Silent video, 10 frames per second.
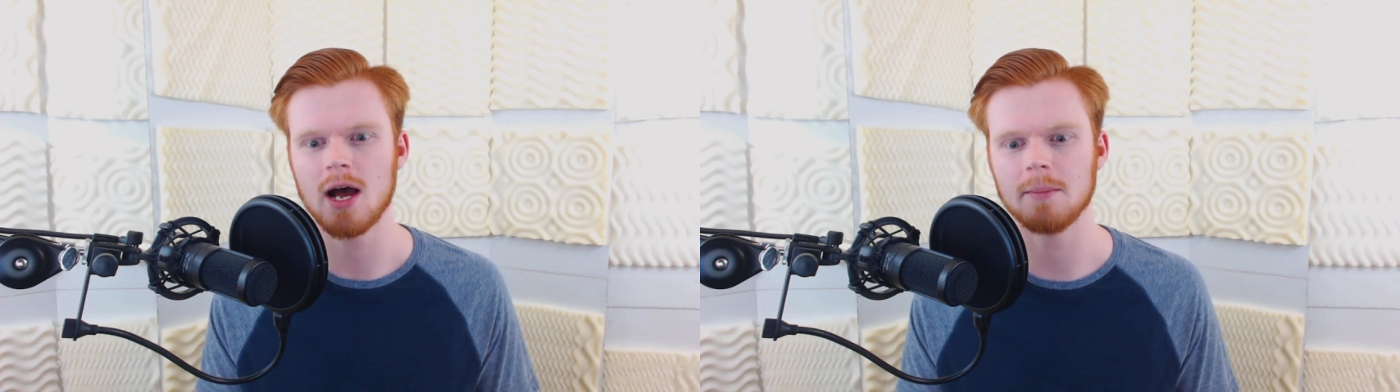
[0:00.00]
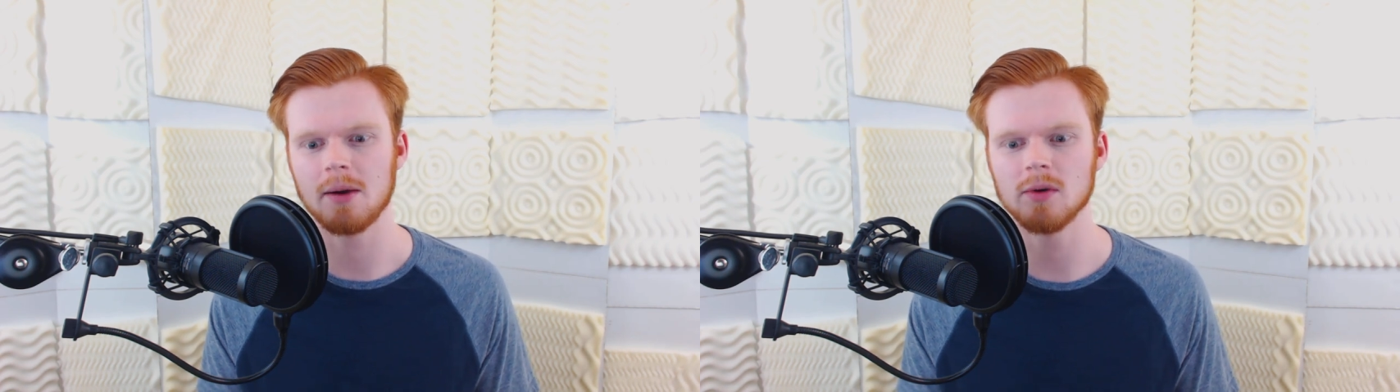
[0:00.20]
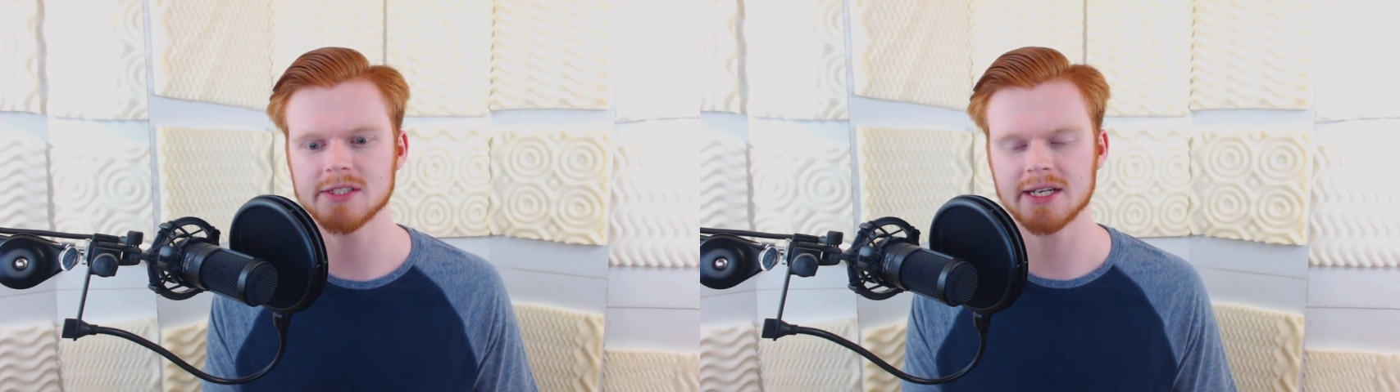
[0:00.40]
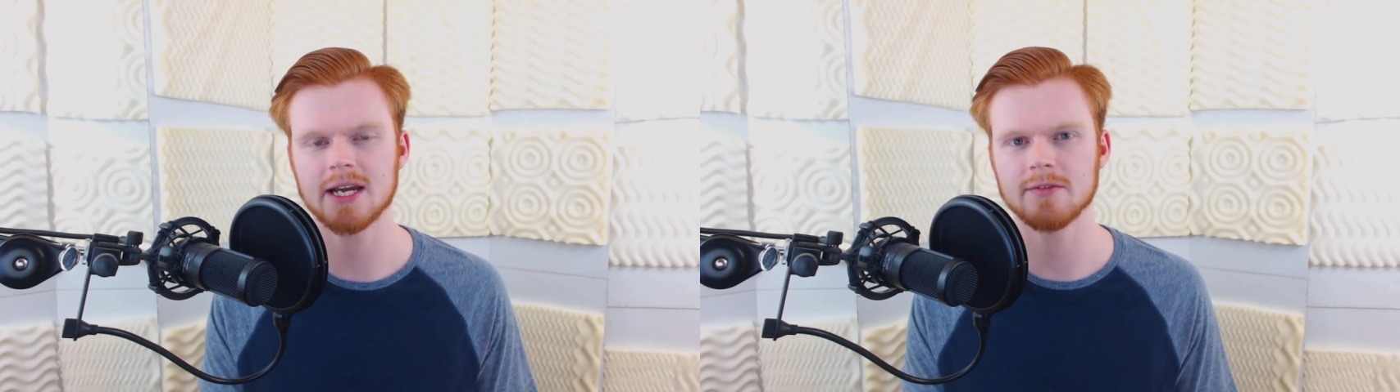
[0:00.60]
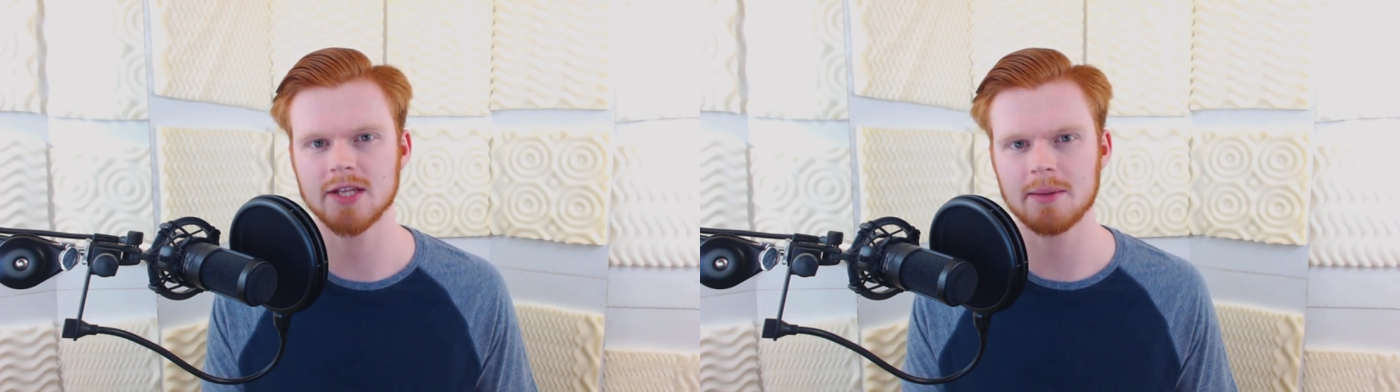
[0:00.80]
Um, I was going
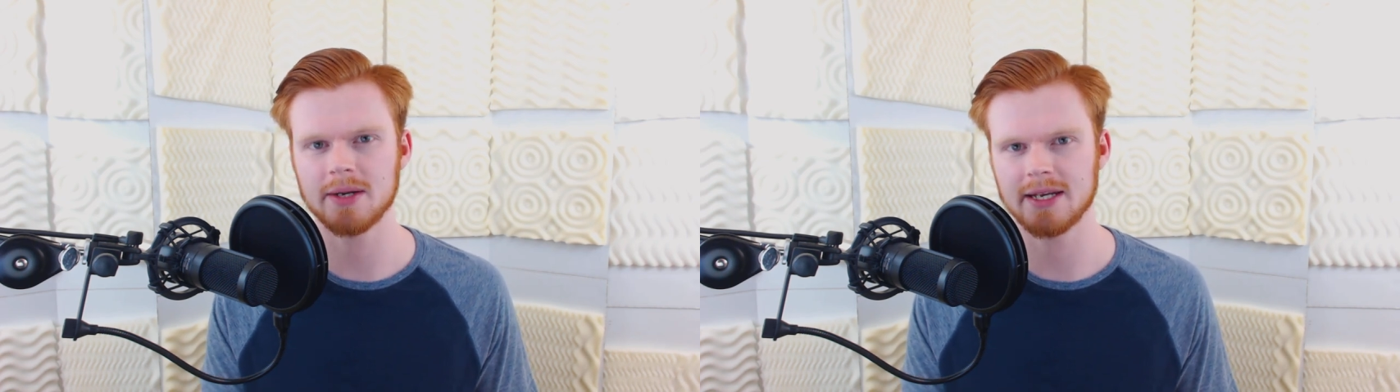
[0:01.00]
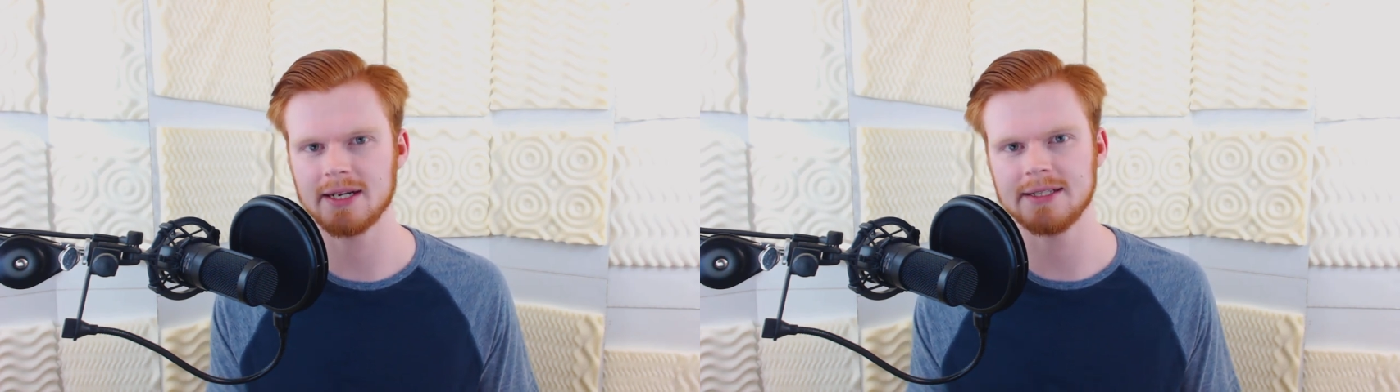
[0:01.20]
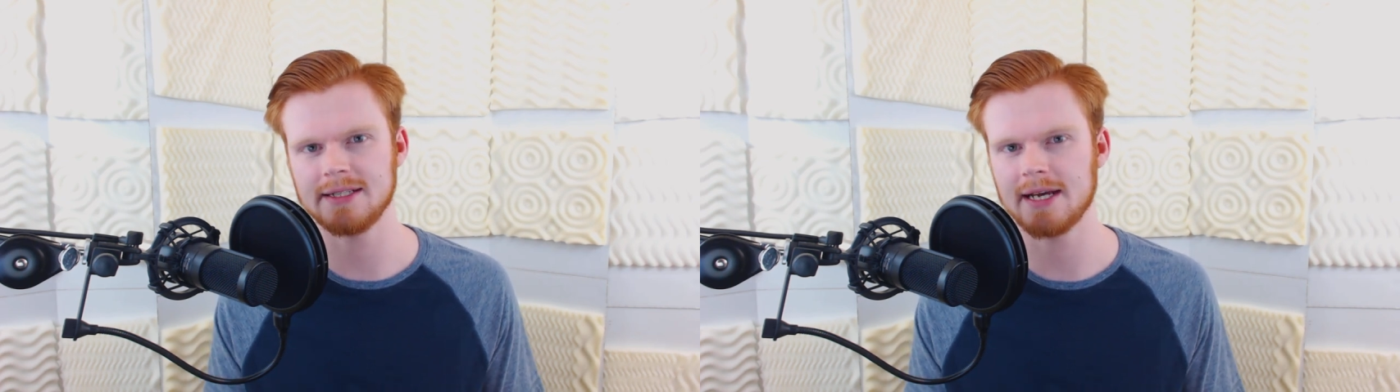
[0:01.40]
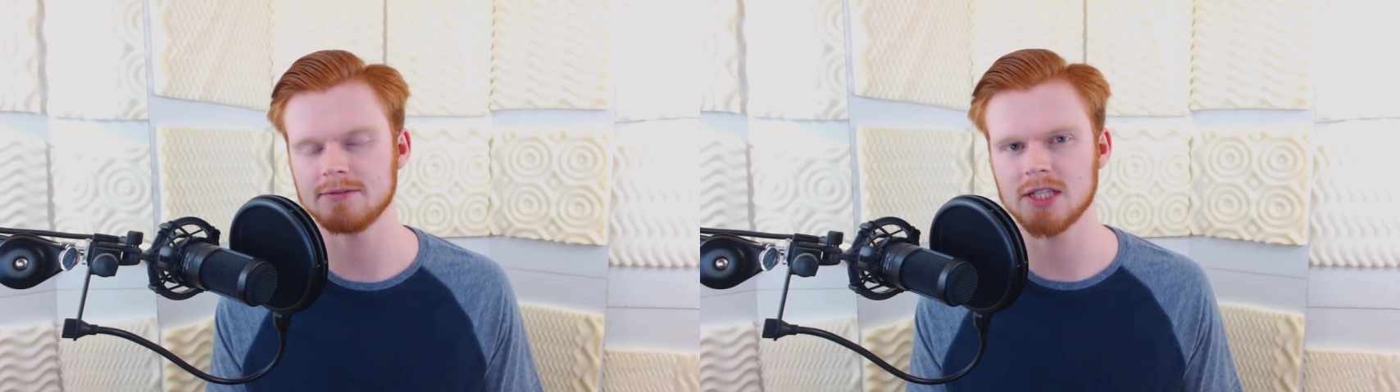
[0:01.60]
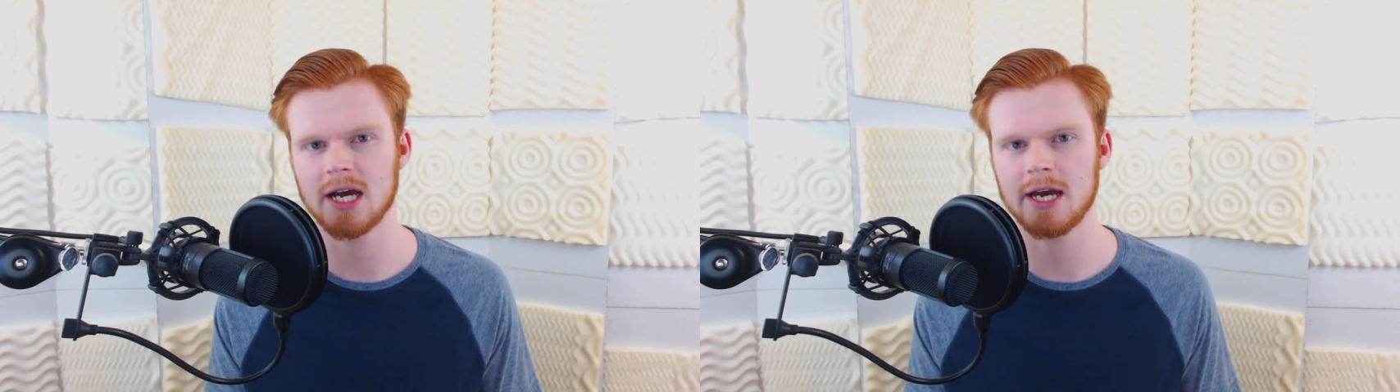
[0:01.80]
to cover that, but again, I didn't
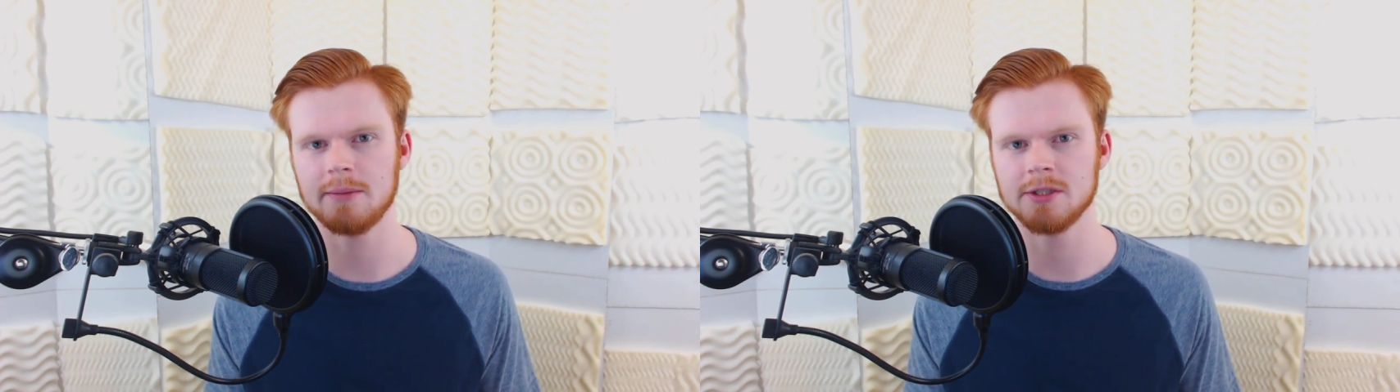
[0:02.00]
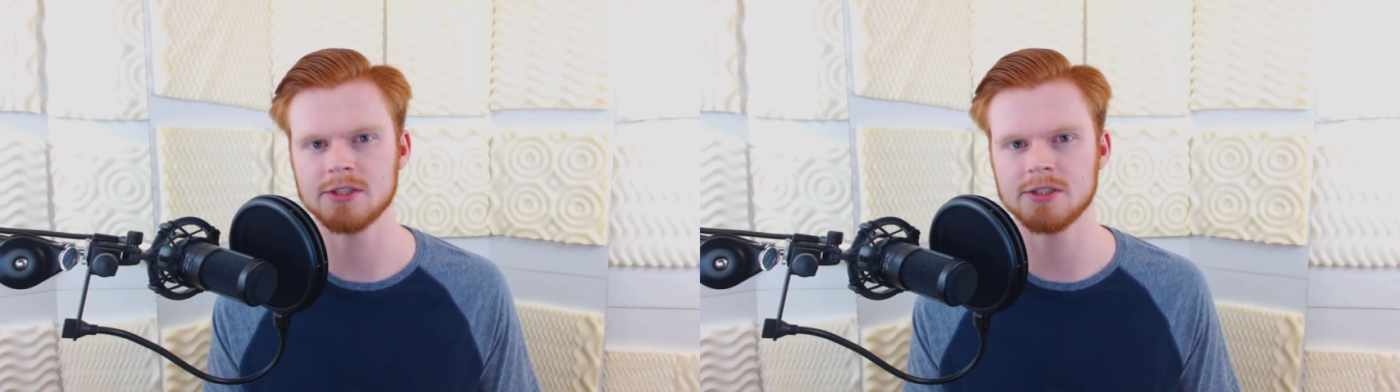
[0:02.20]
have time.